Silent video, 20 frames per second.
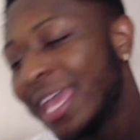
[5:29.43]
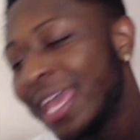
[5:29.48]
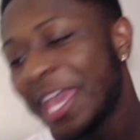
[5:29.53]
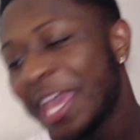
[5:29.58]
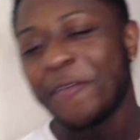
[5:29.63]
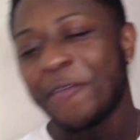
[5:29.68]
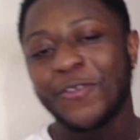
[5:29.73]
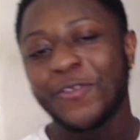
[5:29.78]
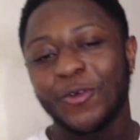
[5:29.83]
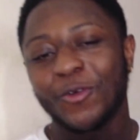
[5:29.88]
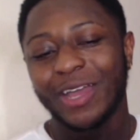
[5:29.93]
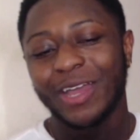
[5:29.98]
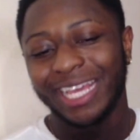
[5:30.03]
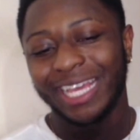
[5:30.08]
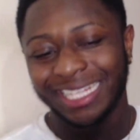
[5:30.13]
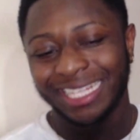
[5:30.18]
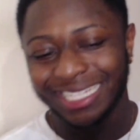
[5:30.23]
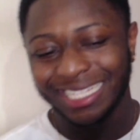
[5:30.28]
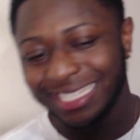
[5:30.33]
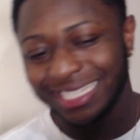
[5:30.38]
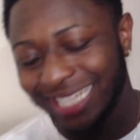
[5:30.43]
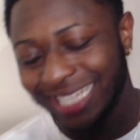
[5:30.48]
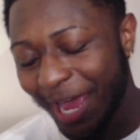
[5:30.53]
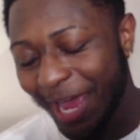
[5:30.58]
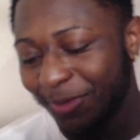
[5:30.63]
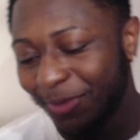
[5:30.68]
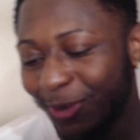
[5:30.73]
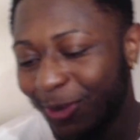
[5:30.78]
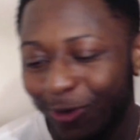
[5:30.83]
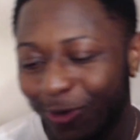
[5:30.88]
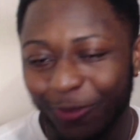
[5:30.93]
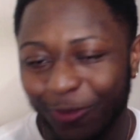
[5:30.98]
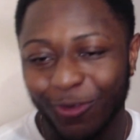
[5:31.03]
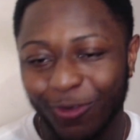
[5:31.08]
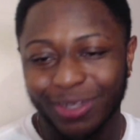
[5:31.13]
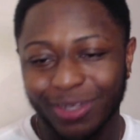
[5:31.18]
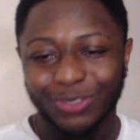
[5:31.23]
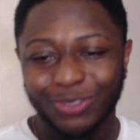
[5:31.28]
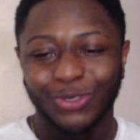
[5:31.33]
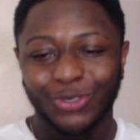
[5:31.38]
If you want, he can just tap the ref
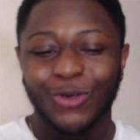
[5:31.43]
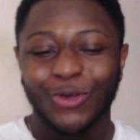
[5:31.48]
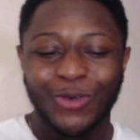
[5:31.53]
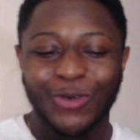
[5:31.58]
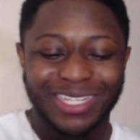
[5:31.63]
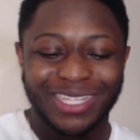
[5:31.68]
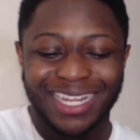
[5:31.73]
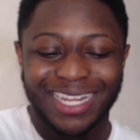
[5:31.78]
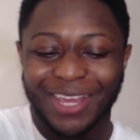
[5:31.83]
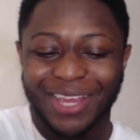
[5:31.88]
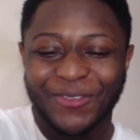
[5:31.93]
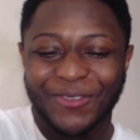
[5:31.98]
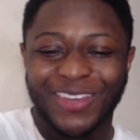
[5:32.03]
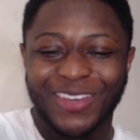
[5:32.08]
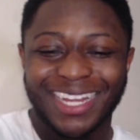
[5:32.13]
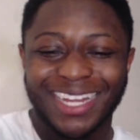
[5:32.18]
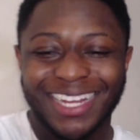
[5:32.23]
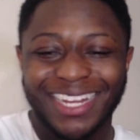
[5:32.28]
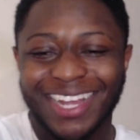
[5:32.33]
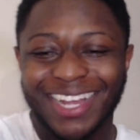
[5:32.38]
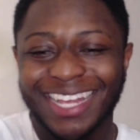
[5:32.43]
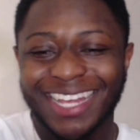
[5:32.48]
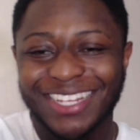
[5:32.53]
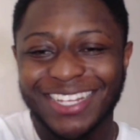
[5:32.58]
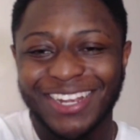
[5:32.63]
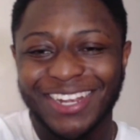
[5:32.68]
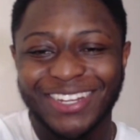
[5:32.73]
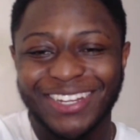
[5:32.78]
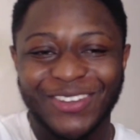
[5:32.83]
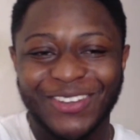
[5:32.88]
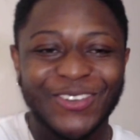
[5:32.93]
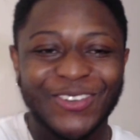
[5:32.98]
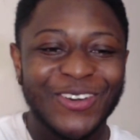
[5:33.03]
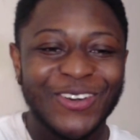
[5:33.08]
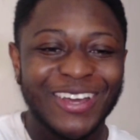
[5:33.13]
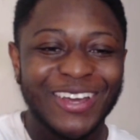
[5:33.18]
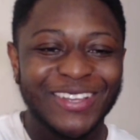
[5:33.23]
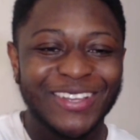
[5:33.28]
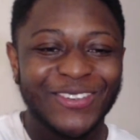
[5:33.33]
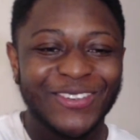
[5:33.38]
on the toe in that, man. You guys already know
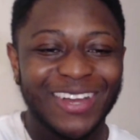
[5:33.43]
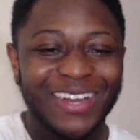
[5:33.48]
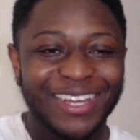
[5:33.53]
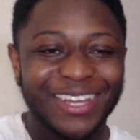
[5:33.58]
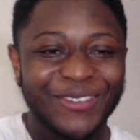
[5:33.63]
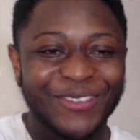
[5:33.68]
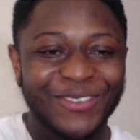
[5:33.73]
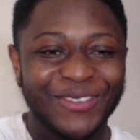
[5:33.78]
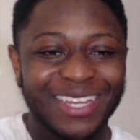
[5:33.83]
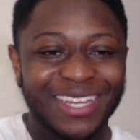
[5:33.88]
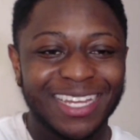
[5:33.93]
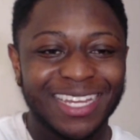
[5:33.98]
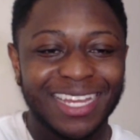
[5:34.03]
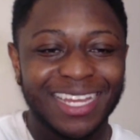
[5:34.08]
how you rocking, man.